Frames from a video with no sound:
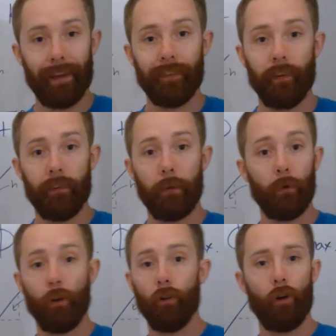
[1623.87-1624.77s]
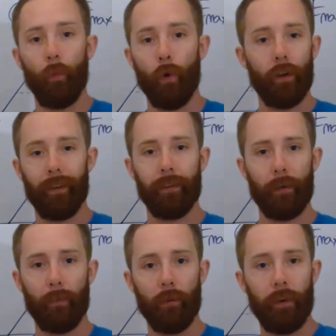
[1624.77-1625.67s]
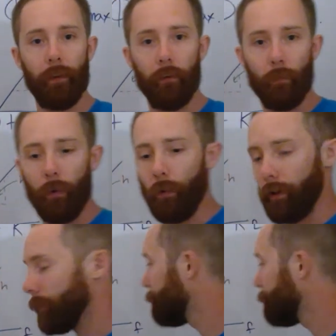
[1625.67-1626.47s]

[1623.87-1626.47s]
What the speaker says: add to this, and then we're going to look at a worked example of how this might work.